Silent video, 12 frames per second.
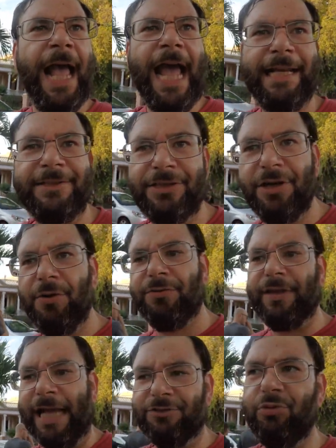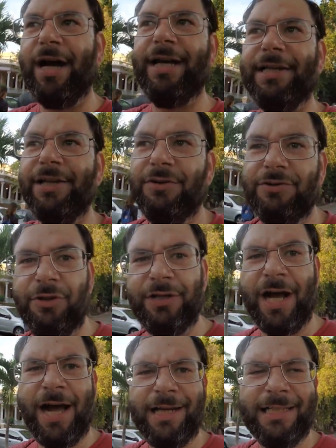And so that's why you know during
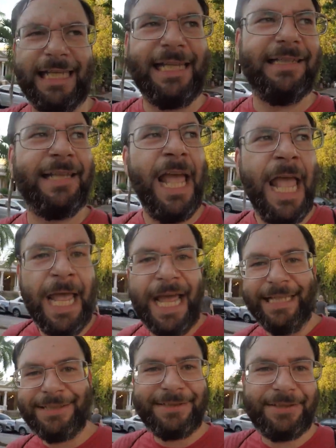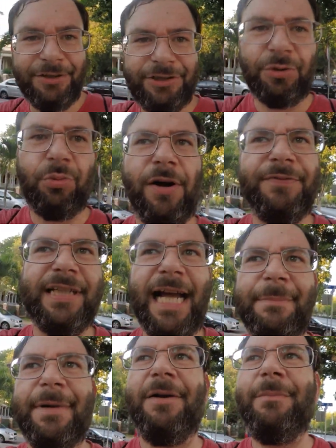the holidays, it's such a rough
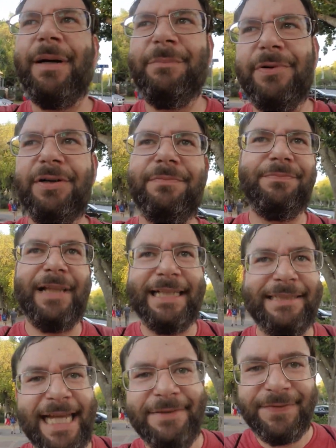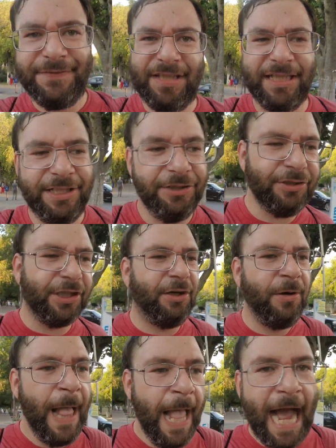time. I remember like 10, 15 years
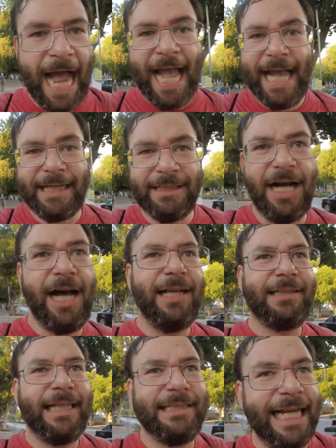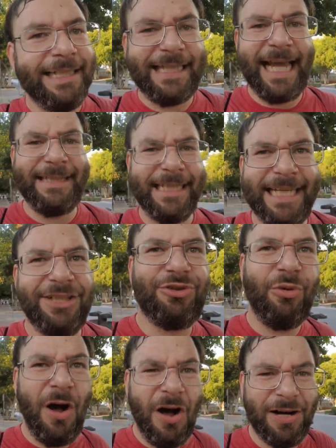ago, I hated the holidays. I used to have to get
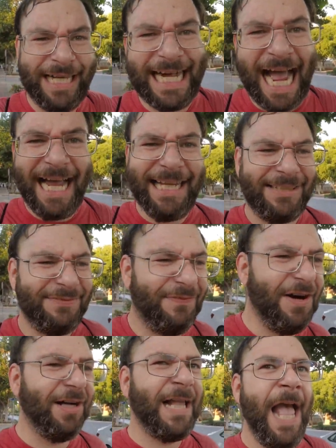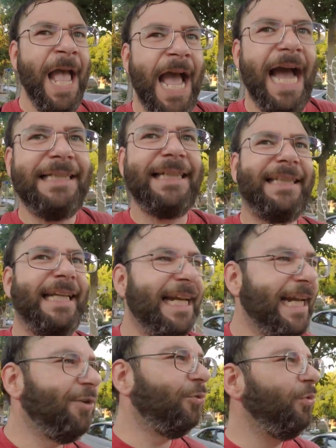drunk and high as fuck. I used to have to
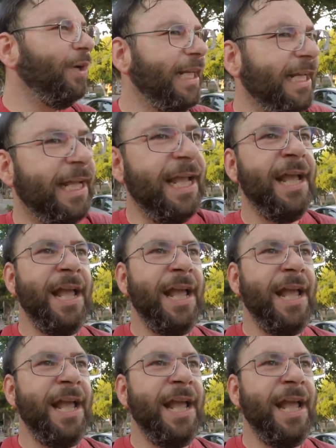get like really,